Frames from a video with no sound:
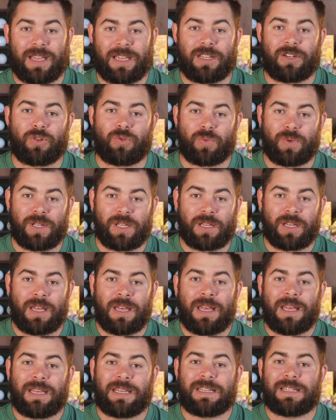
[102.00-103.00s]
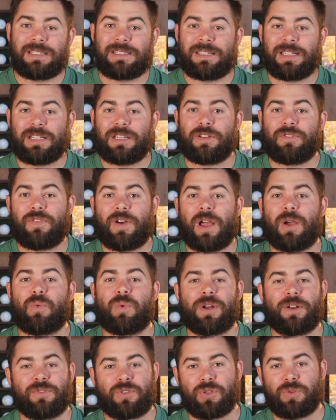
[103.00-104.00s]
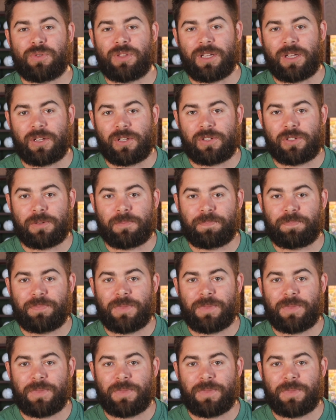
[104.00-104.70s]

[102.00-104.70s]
in Greek can signify one of two things.